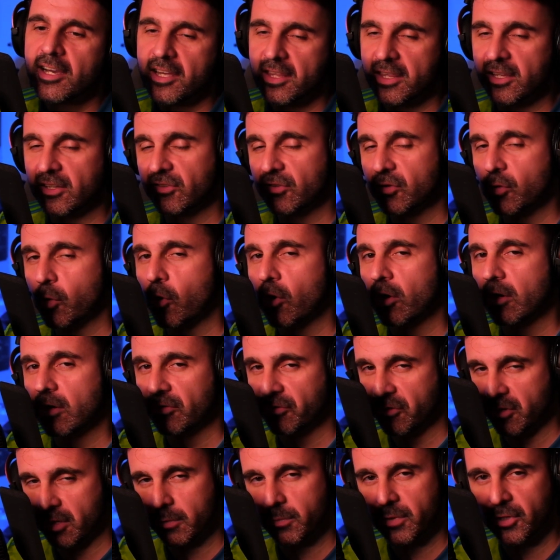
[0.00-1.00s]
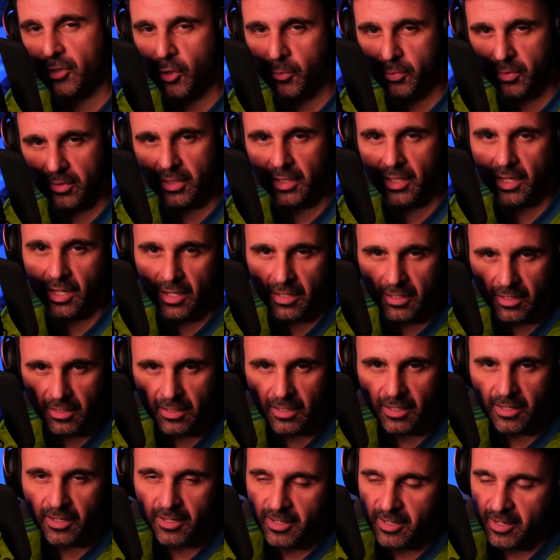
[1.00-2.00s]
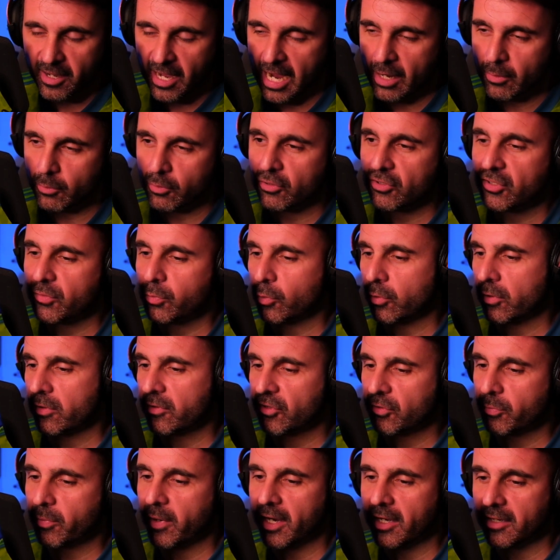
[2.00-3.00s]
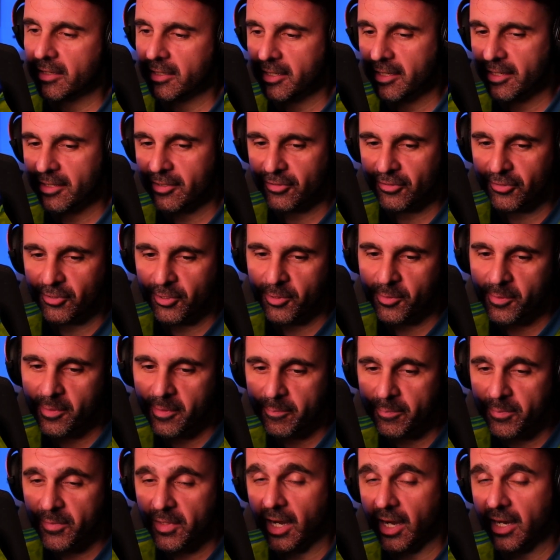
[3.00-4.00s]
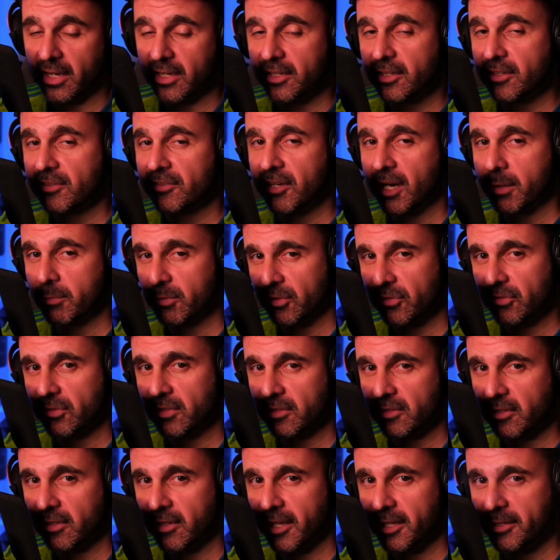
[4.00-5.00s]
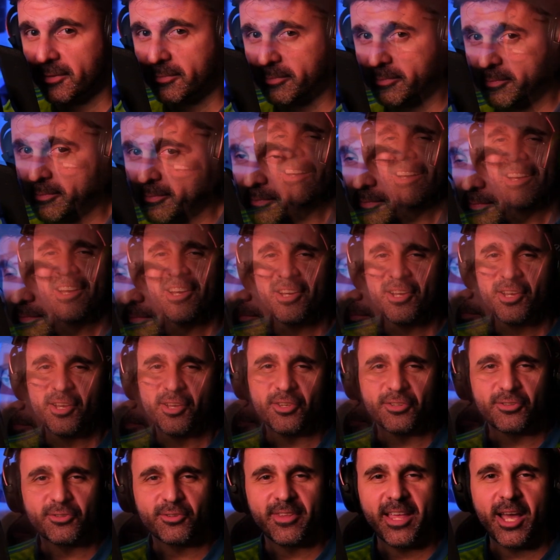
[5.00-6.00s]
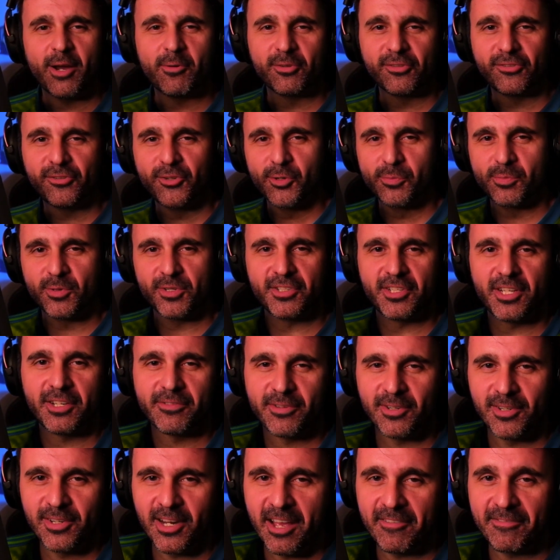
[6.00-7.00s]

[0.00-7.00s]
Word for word: this door is going to be opened again and i will explore this band again so i had a good time listening to that so that was super different.